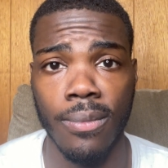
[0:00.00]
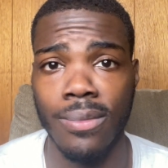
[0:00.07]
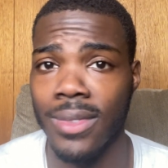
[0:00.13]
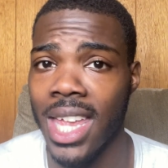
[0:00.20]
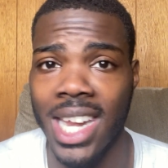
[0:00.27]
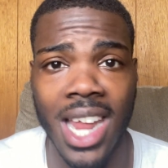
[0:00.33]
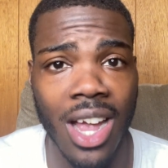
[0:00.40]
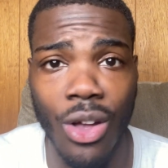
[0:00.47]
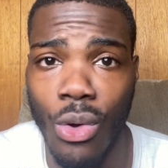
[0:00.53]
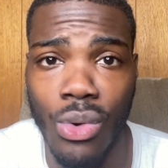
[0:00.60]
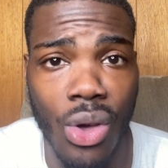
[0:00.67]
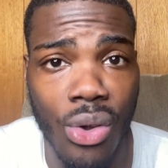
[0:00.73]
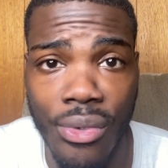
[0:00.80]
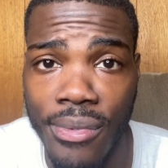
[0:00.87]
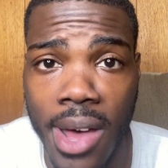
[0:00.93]
They not gonna
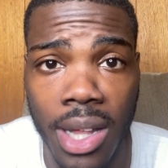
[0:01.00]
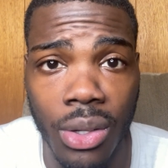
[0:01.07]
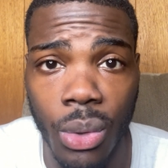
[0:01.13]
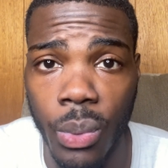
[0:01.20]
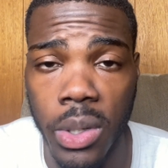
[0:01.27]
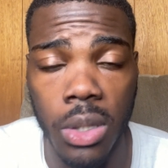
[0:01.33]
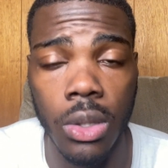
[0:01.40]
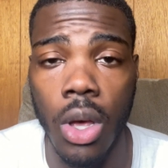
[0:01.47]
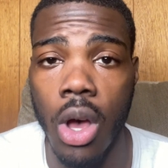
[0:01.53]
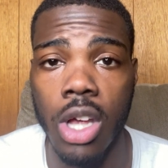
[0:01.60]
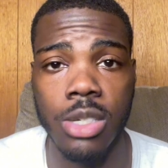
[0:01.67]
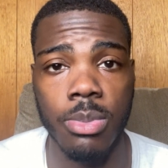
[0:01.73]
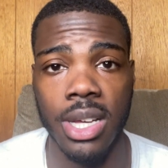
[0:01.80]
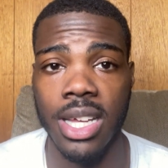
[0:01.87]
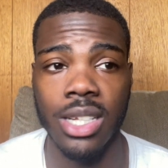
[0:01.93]
know to follow the real
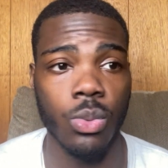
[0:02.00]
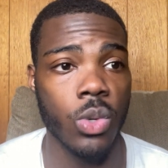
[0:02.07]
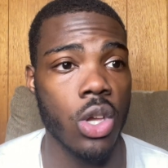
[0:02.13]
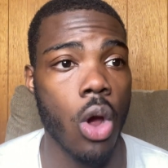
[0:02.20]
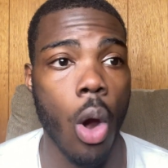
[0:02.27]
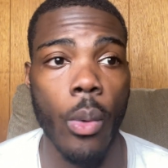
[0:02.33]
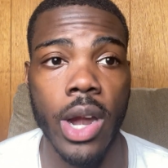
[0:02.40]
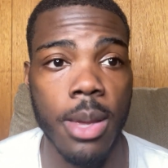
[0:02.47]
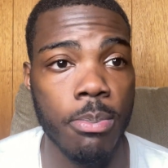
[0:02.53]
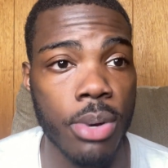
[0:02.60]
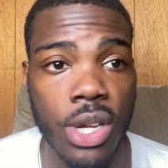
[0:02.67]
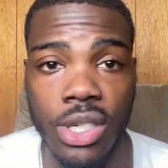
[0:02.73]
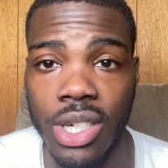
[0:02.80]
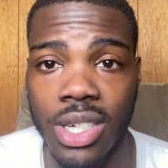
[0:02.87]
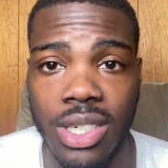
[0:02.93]
laws because we already
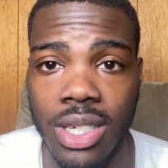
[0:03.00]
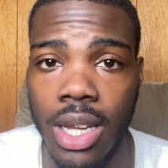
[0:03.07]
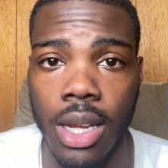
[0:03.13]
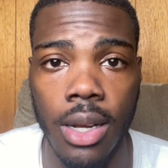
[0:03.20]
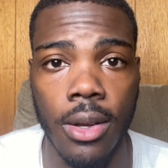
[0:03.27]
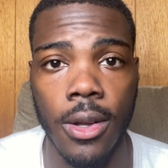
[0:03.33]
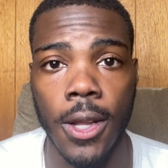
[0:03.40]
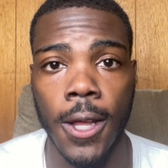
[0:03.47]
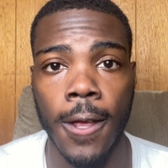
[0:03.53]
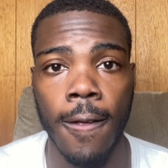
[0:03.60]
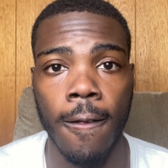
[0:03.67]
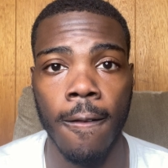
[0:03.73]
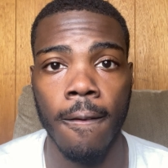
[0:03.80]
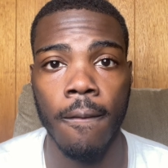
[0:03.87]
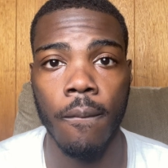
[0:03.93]
pushing shit.
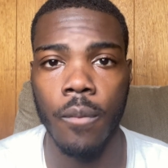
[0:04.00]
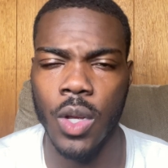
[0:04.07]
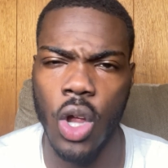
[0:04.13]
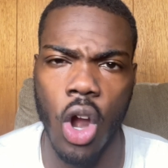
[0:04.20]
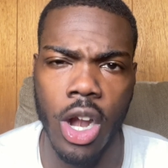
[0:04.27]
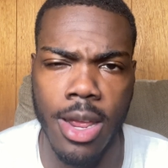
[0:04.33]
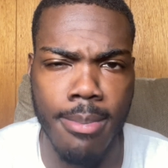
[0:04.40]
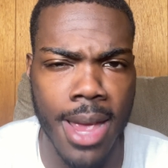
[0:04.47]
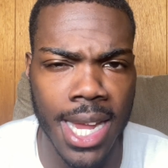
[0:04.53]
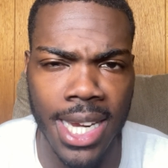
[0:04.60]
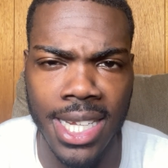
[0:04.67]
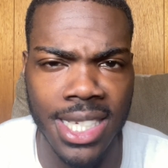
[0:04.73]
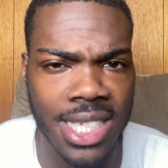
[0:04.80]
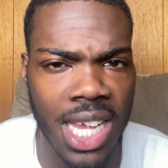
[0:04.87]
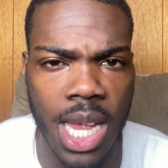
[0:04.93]
We already making
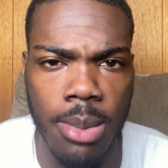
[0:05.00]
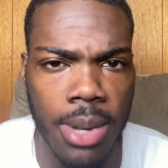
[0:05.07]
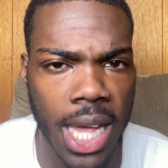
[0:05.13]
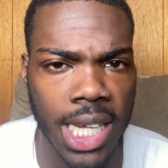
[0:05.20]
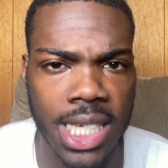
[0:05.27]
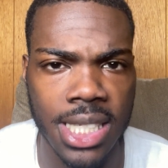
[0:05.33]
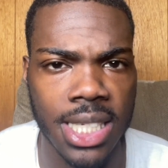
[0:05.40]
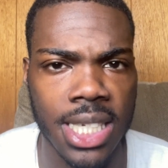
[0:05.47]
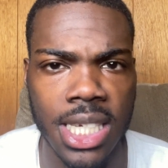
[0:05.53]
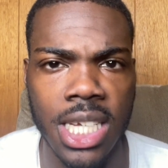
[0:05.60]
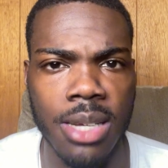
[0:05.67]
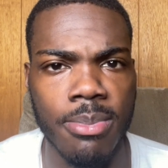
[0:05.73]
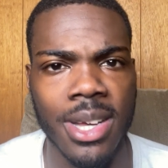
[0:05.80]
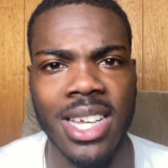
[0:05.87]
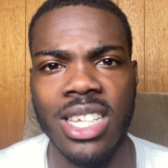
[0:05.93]
it seem like it's
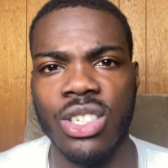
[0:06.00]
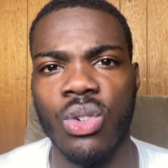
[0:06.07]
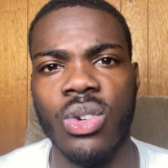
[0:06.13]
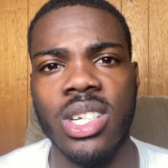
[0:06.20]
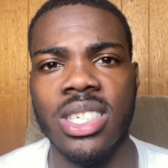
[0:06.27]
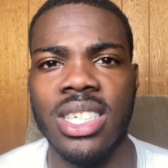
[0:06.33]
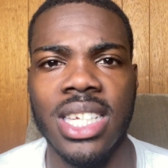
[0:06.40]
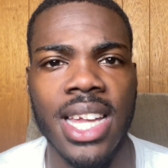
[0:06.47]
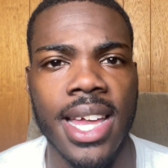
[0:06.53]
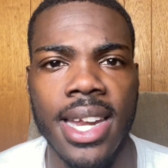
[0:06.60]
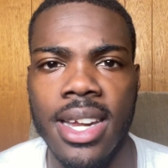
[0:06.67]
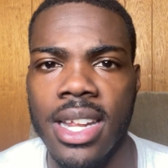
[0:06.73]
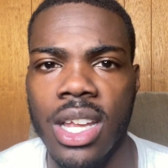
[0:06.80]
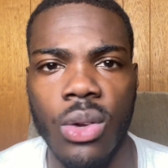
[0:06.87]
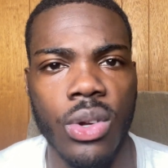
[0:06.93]
good because
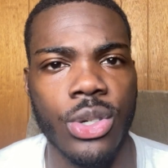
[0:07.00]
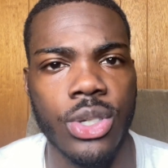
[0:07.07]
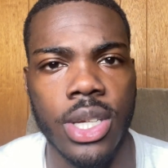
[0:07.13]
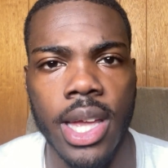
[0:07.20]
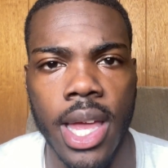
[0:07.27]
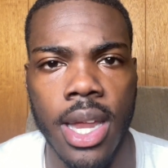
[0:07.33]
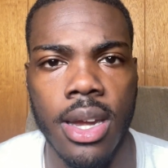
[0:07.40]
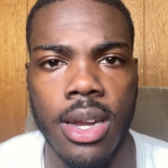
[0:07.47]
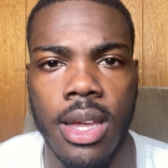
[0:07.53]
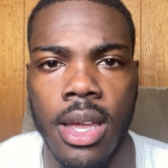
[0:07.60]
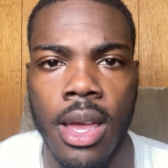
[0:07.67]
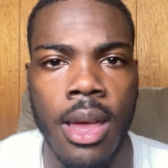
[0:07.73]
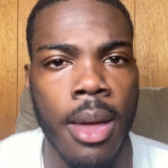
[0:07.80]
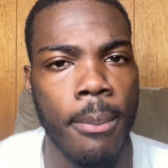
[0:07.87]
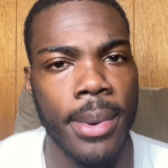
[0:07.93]
Christianity, Christianity.
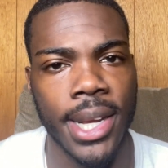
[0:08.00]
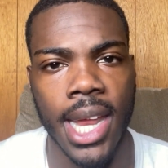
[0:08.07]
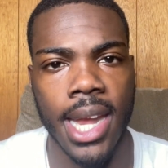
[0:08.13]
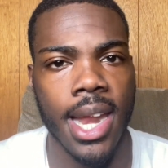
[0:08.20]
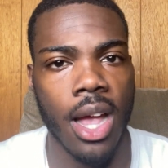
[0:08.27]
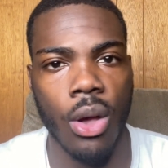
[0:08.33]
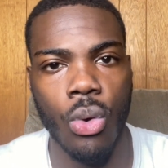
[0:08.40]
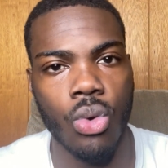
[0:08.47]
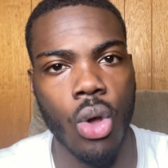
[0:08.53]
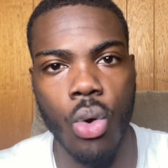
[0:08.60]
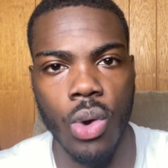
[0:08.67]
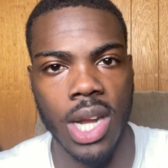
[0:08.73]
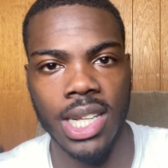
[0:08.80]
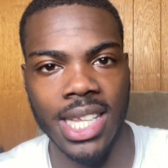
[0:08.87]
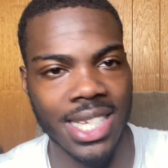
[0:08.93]
But they not gonna know
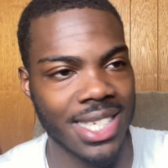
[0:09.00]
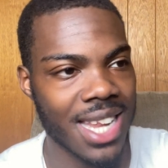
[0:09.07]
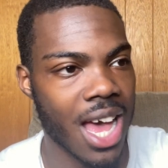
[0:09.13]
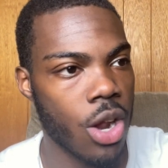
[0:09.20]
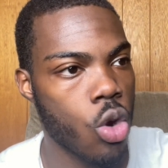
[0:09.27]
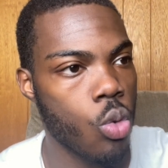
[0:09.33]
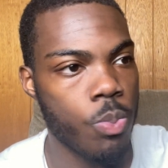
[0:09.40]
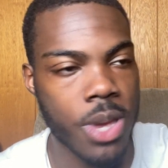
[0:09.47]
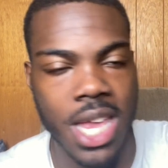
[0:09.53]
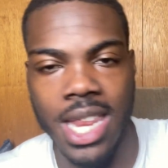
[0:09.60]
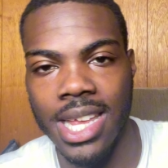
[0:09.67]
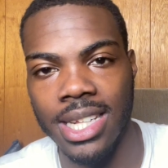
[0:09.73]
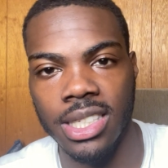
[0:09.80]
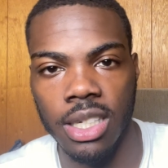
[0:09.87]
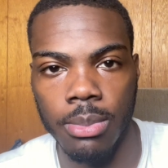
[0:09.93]
that this not
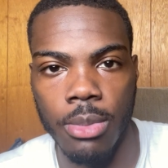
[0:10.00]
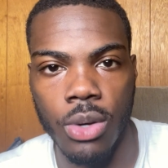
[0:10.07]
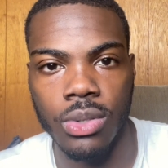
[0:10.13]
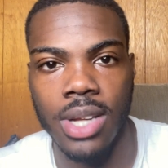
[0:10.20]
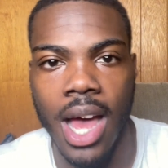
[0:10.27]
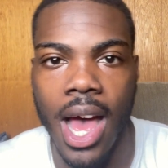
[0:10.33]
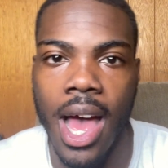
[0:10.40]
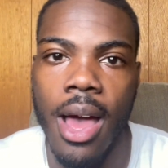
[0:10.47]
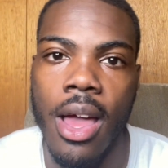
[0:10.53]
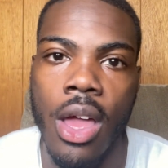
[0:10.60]
obedient to the Most High